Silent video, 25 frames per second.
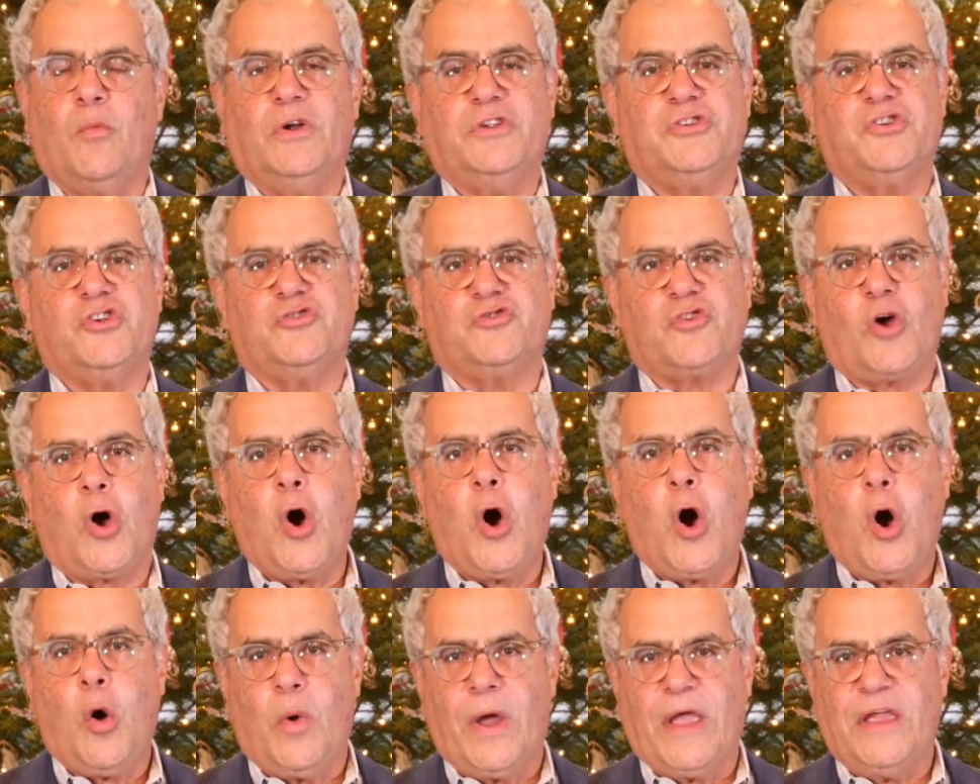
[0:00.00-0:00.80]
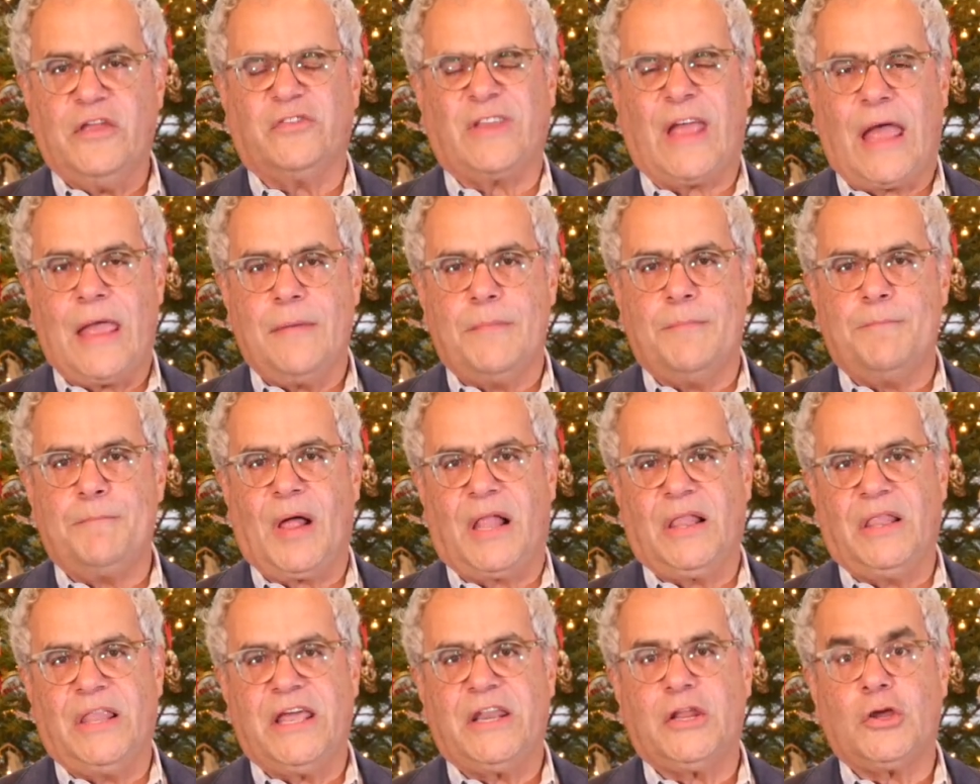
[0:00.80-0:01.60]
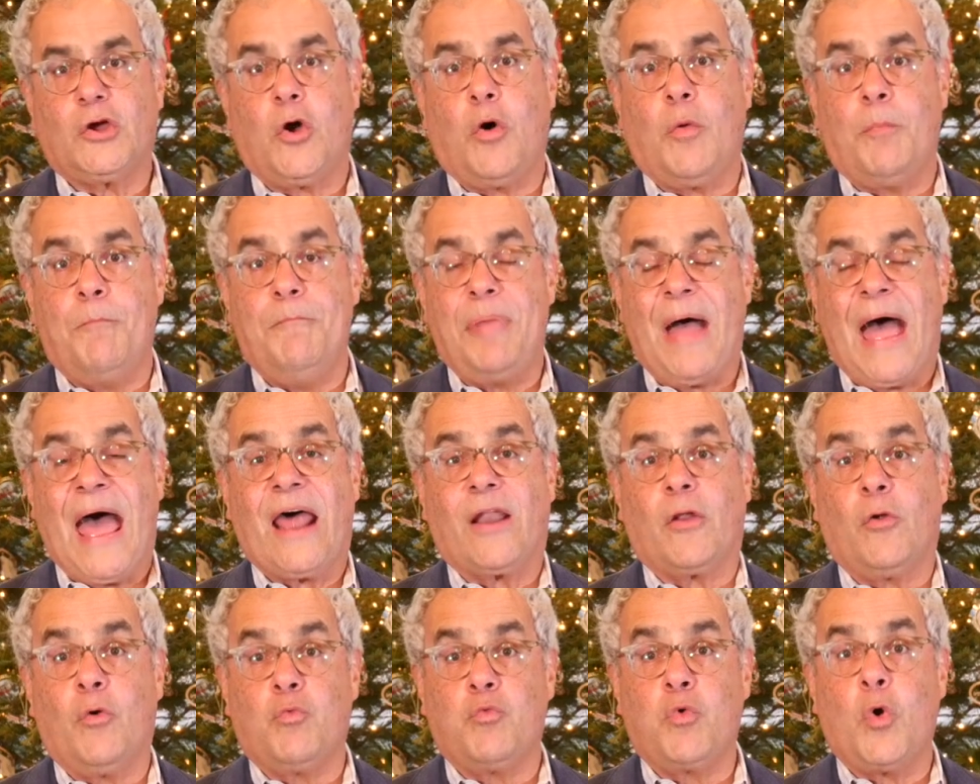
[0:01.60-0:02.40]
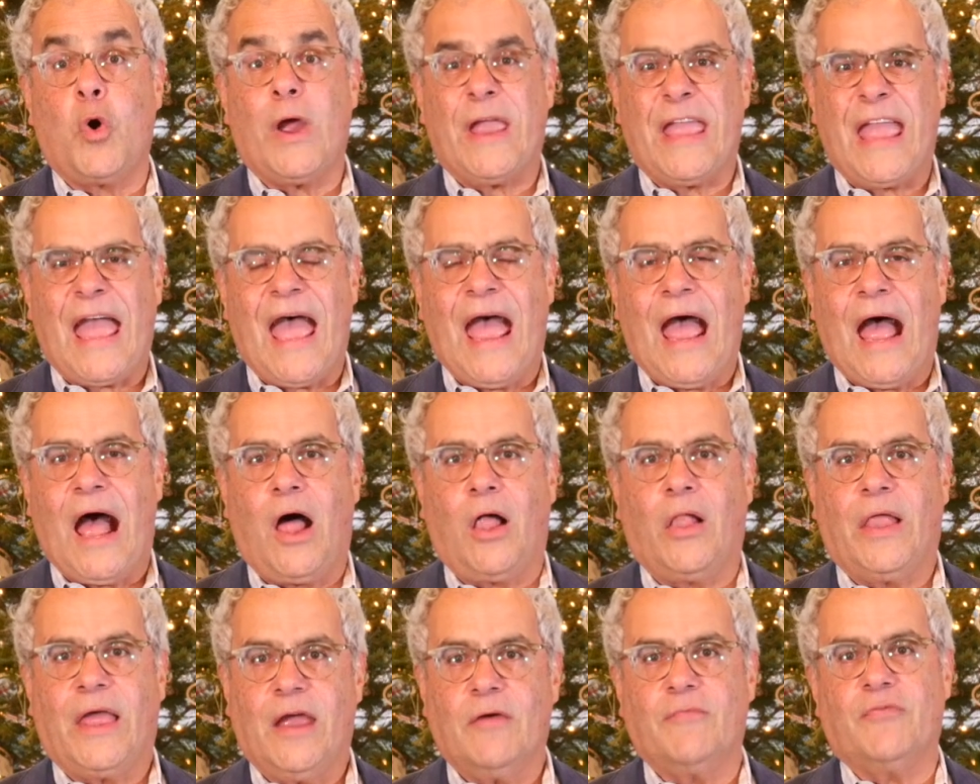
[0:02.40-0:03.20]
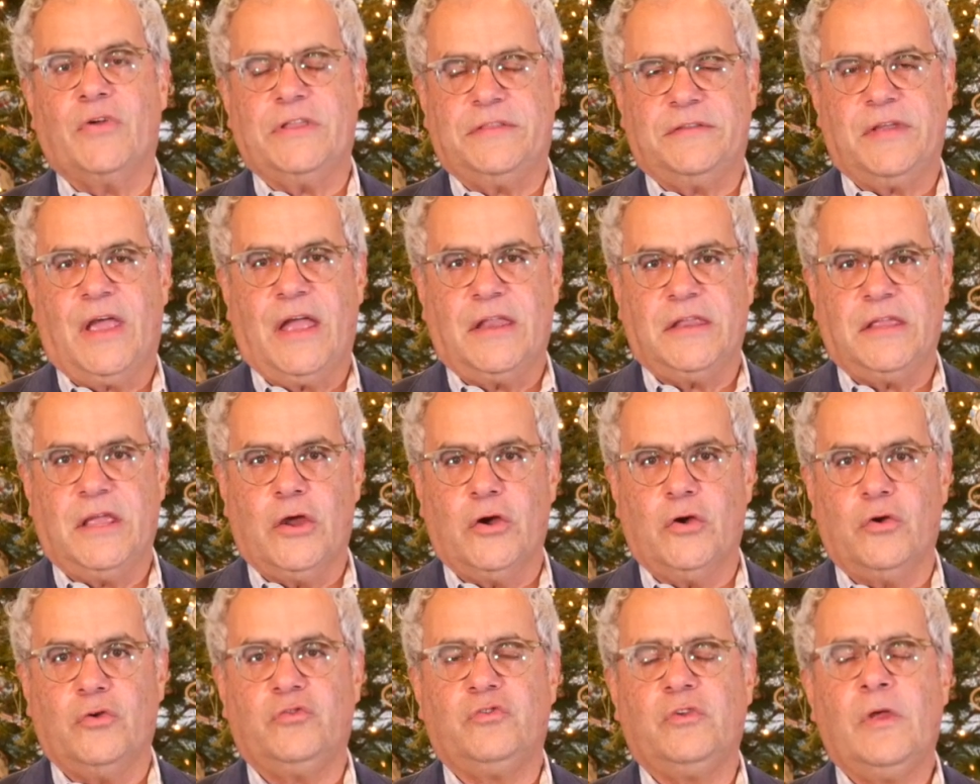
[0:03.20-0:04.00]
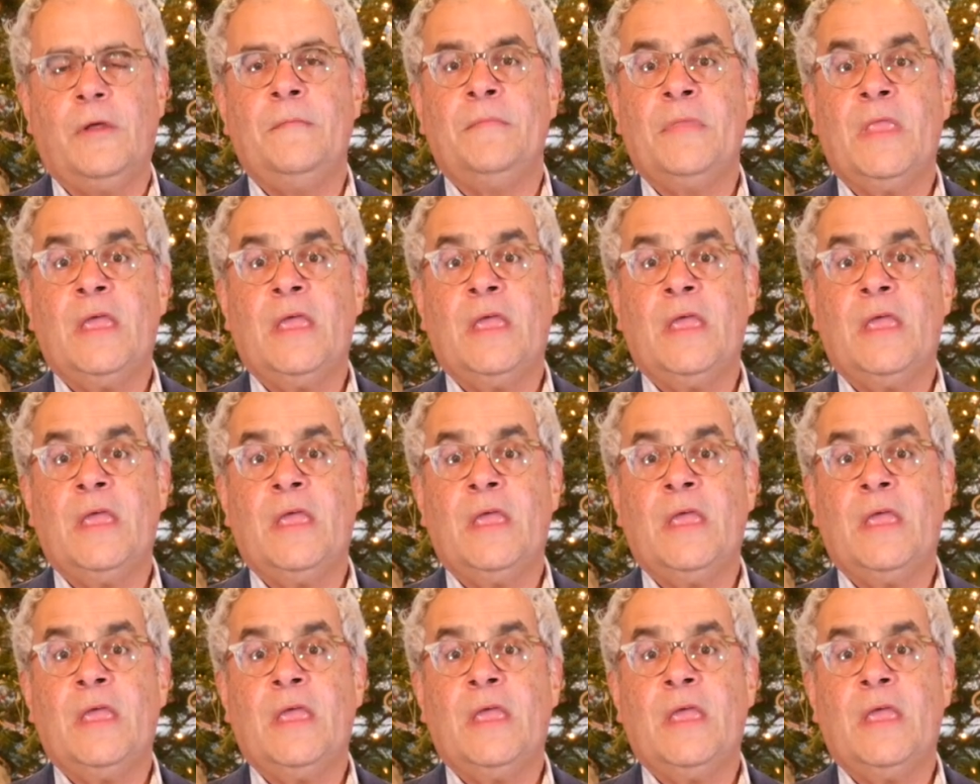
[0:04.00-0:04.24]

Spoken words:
which is always a political battle royale every 10 years.